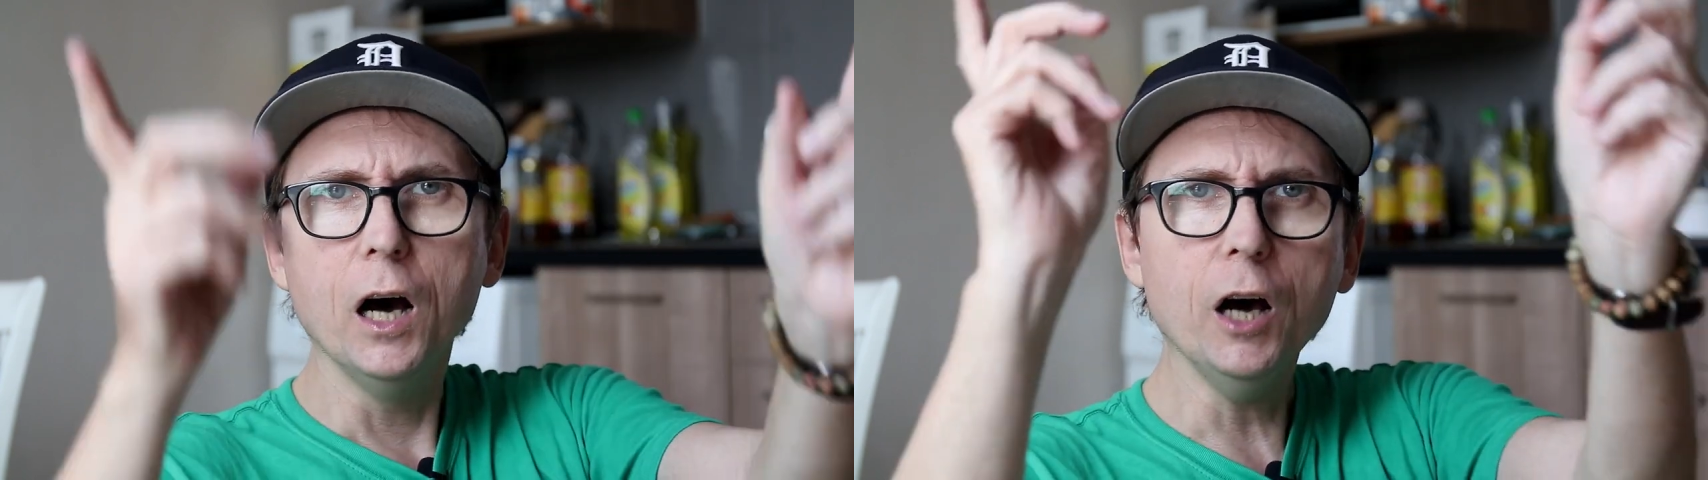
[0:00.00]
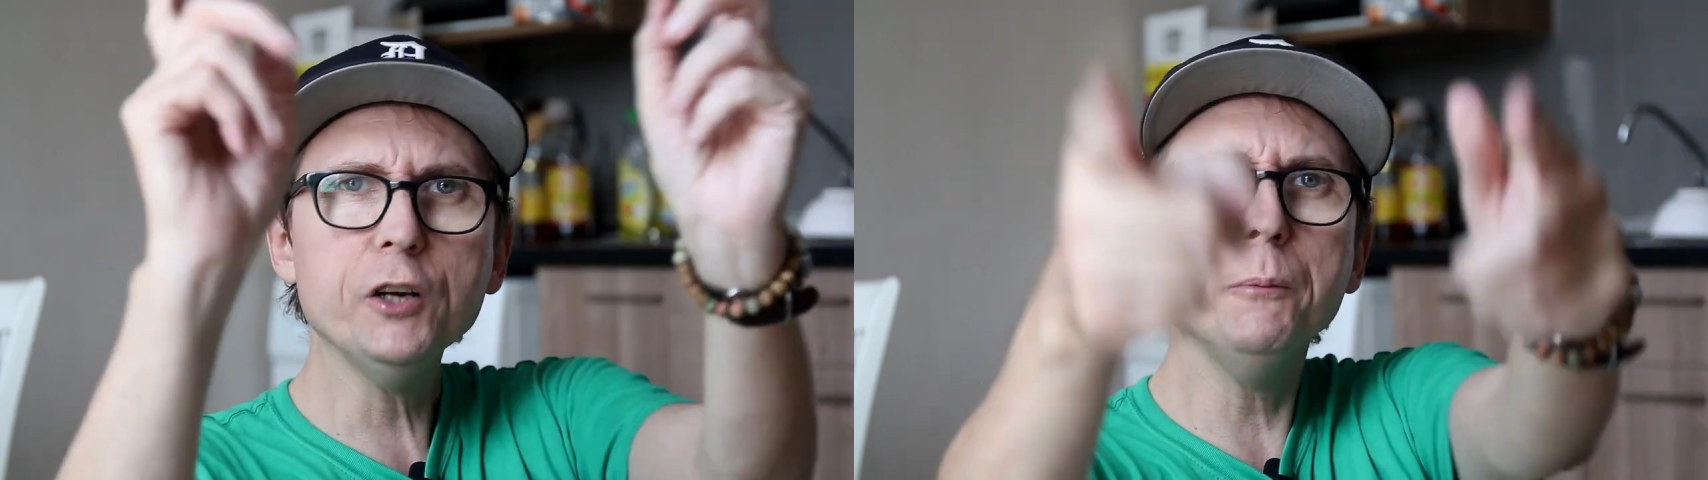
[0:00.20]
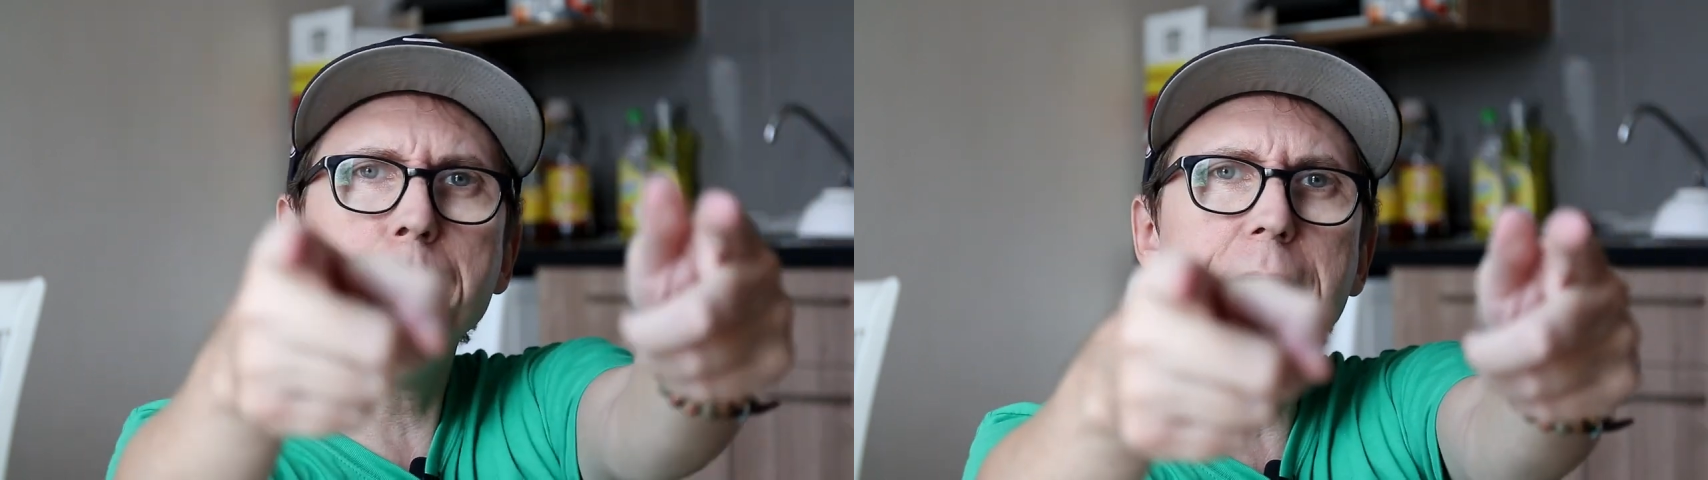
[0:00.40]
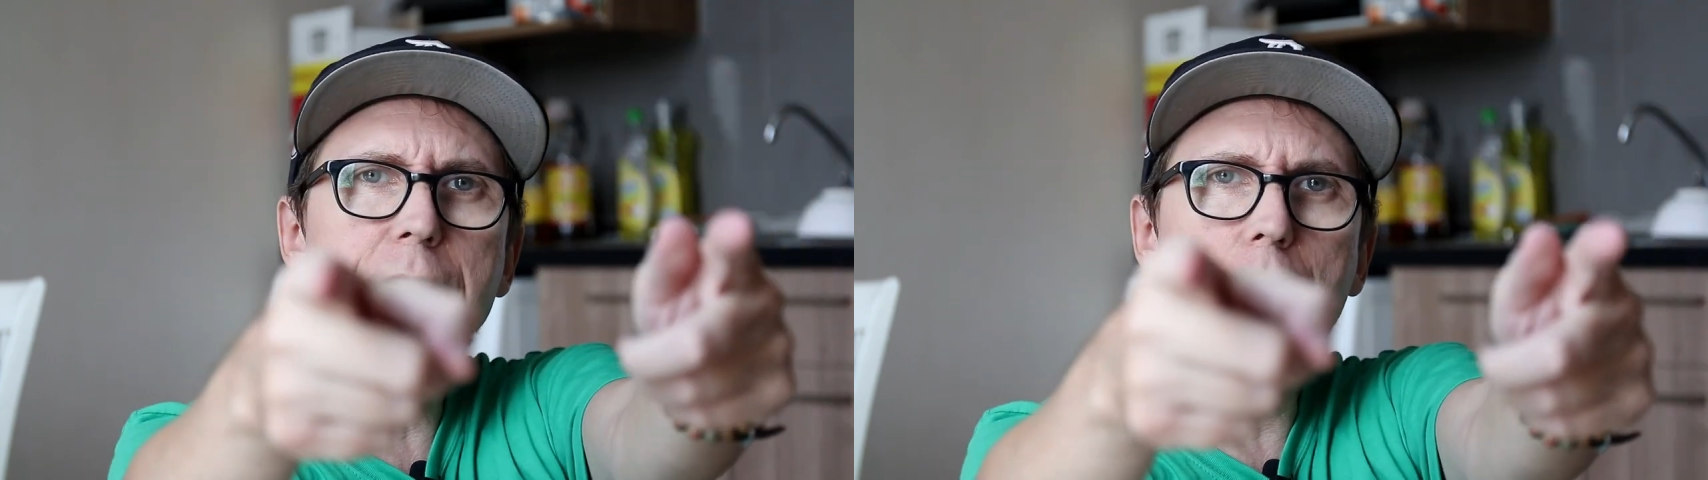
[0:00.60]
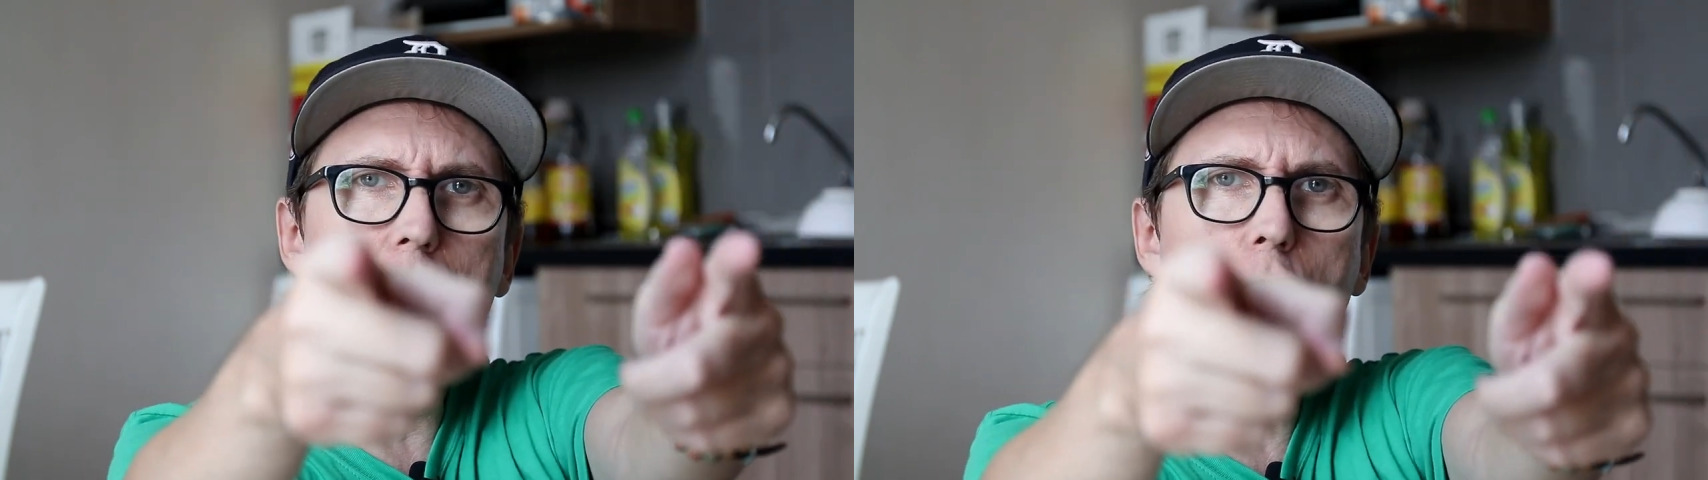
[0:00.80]
under
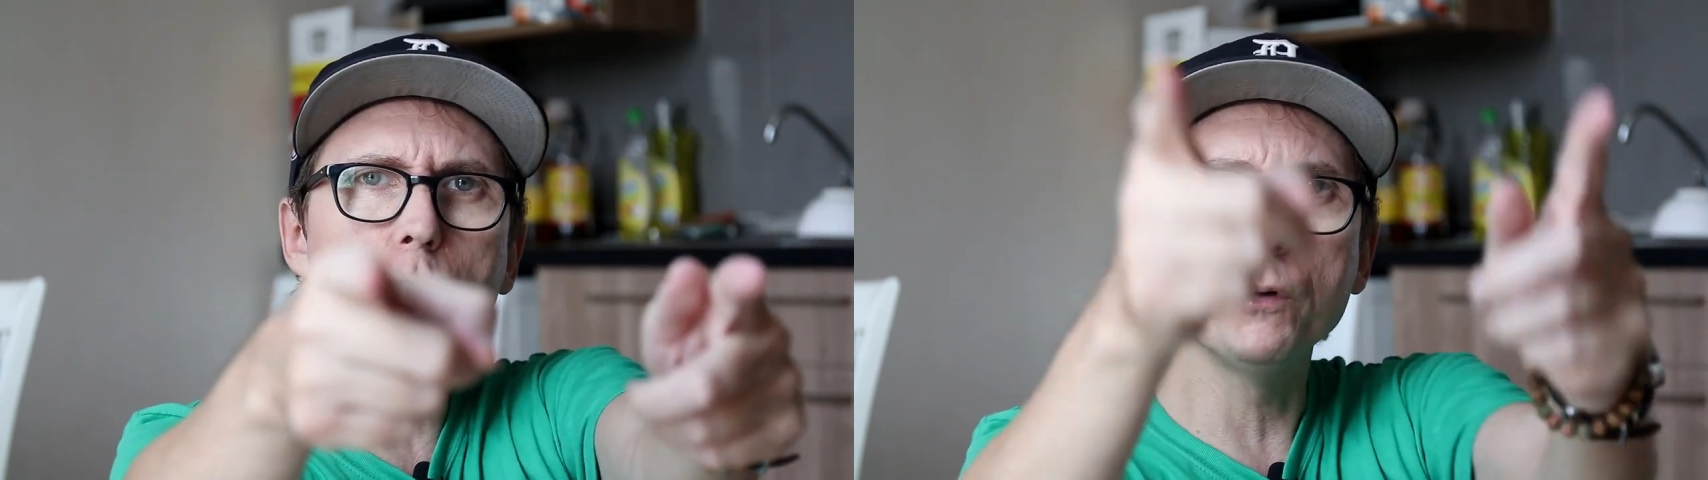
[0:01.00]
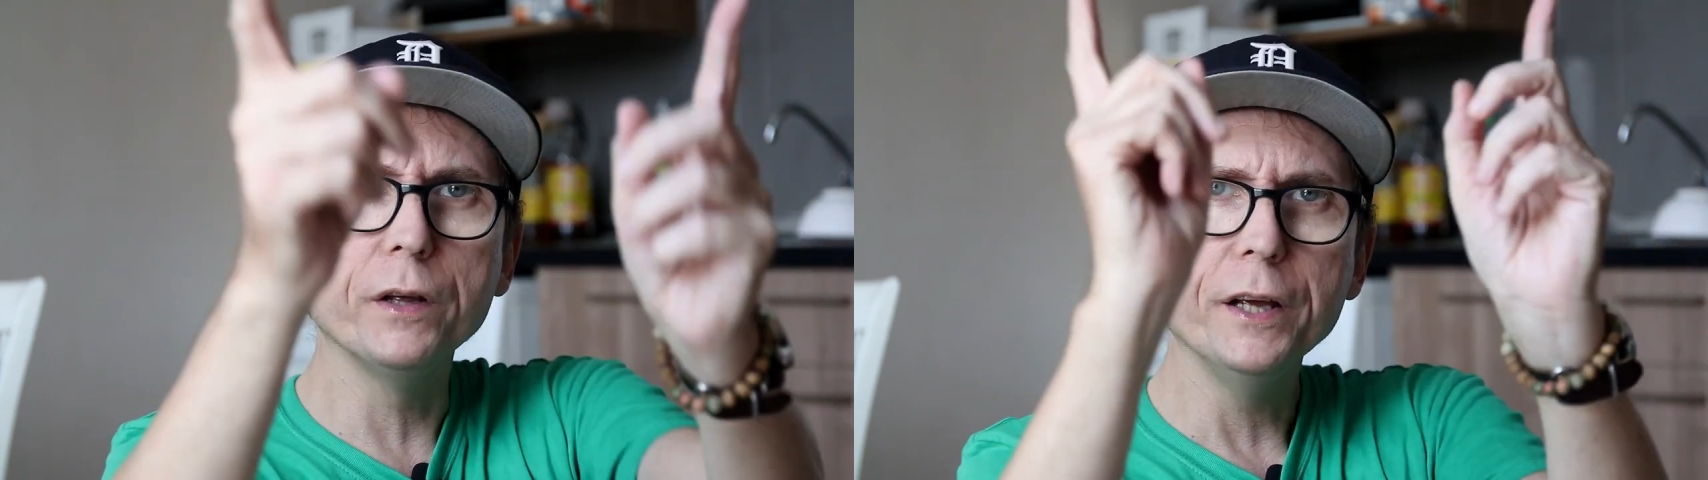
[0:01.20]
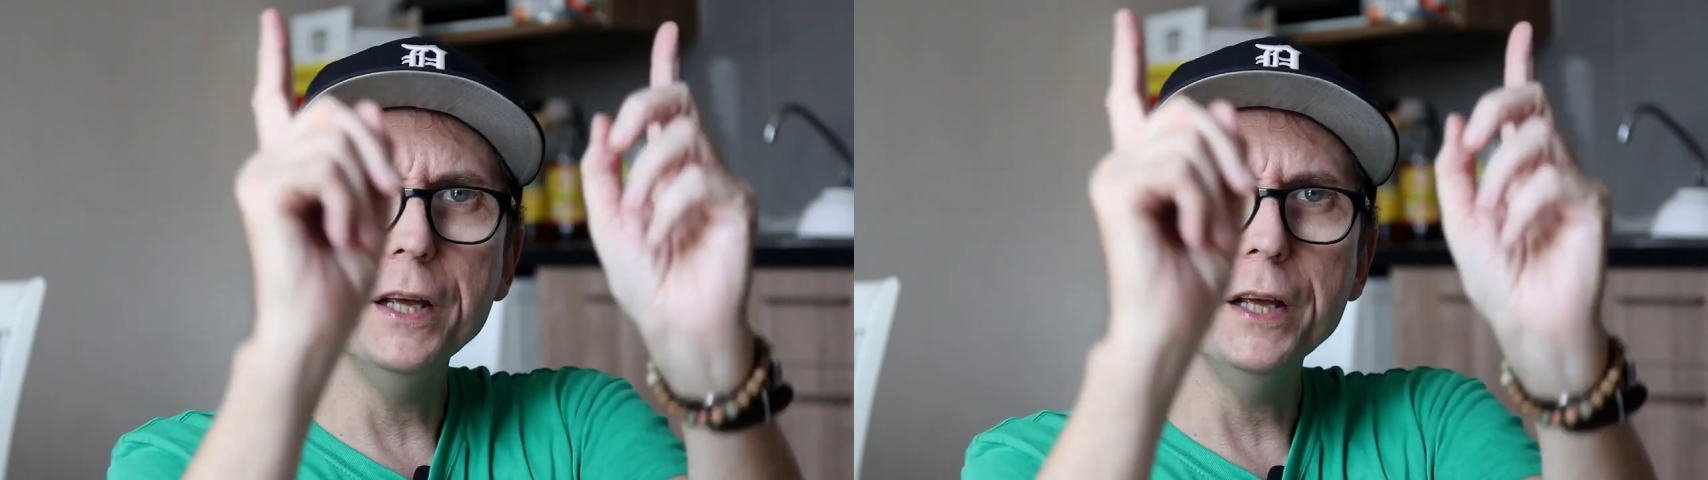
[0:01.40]
being alone